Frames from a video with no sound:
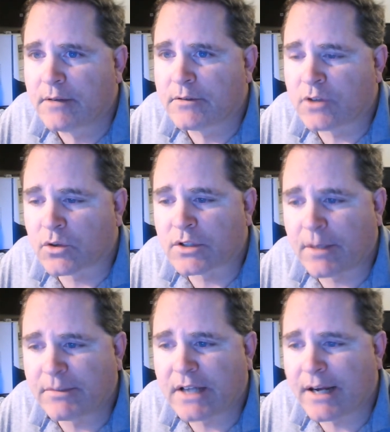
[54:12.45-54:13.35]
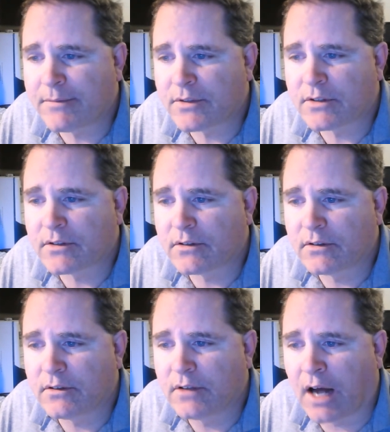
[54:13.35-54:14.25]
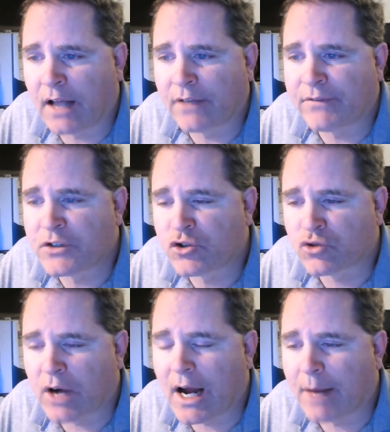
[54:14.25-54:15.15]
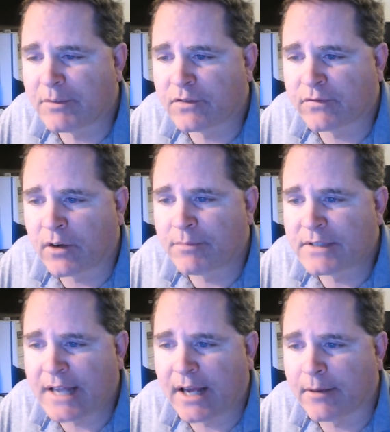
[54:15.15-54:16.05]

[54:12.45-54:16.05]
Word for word: So sometimes Aleph is dropped from 10.